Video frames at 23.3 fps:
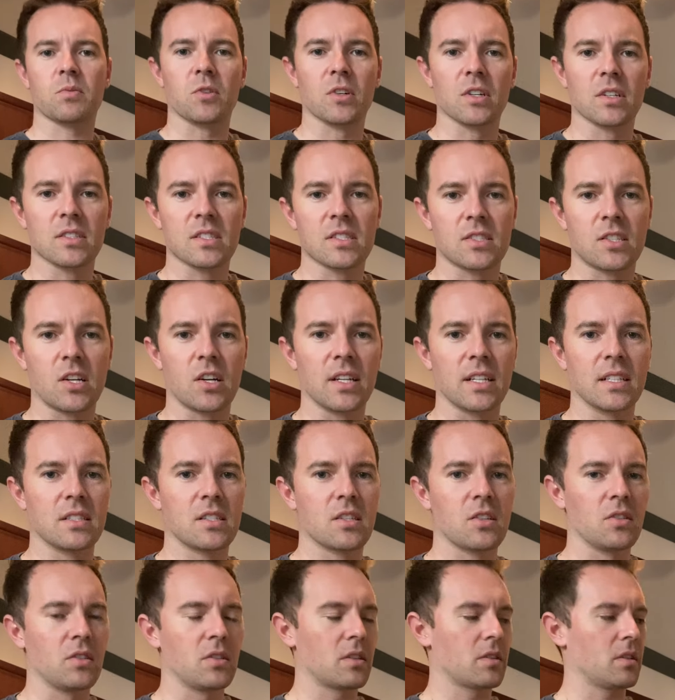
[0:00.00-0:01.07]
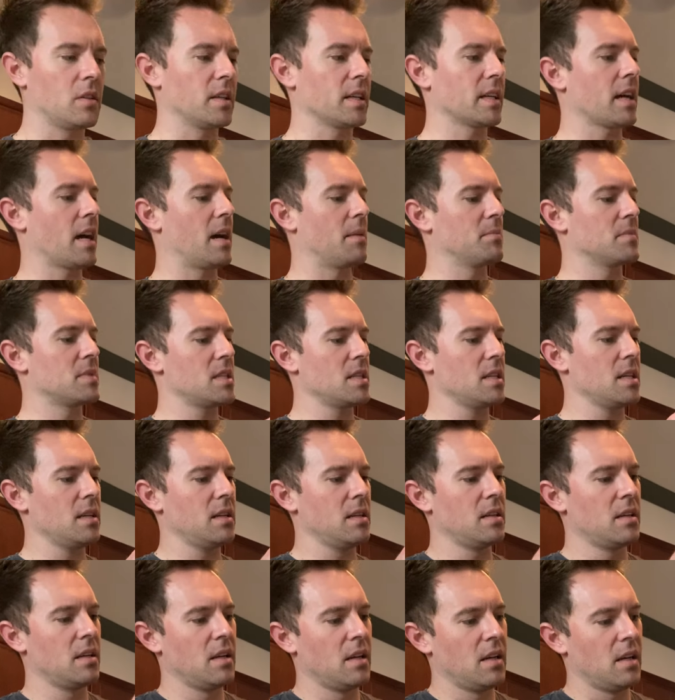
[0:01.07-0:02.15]
where it's starting to look like
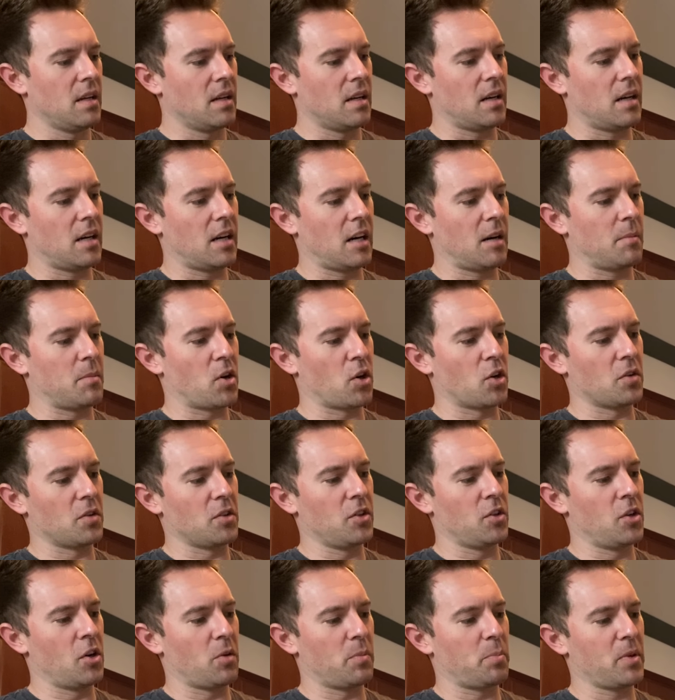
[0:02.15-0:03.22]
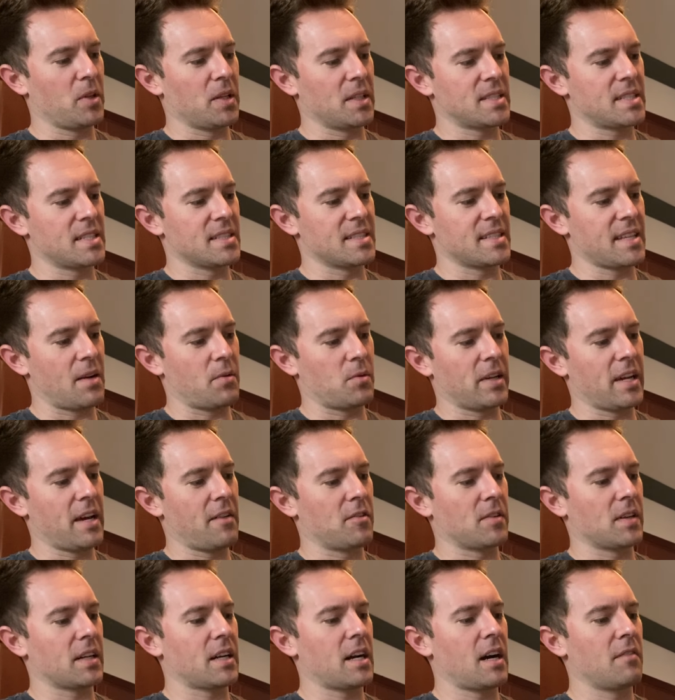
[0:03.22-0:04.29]
empty, or places that we
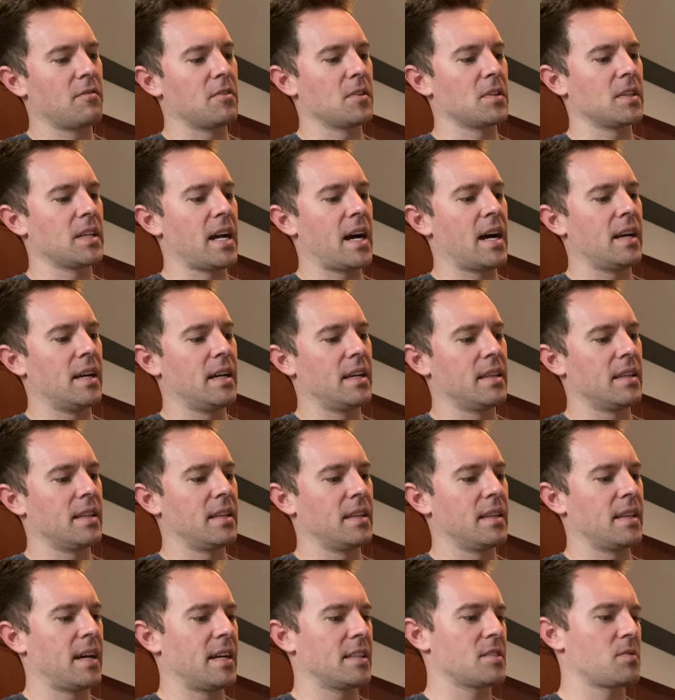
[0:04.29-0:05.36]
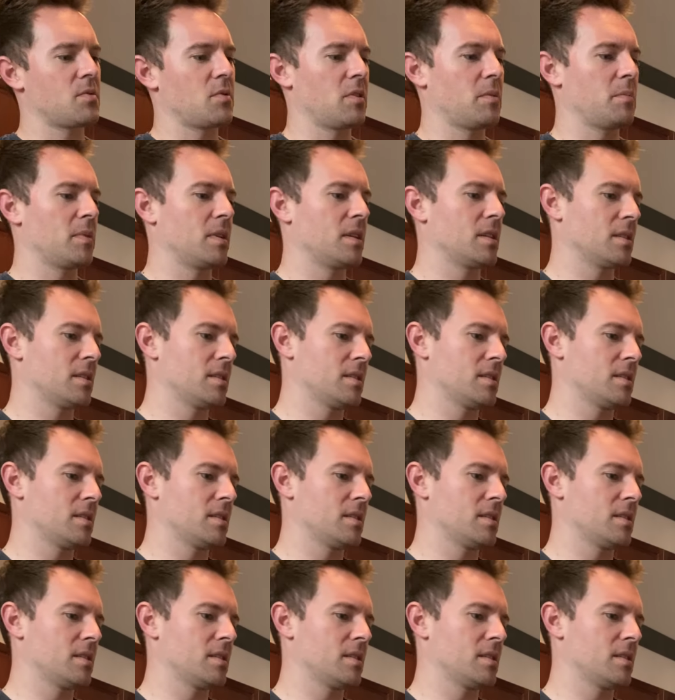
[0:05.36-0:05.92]
haven't covered yet, and then that's where I'm gonna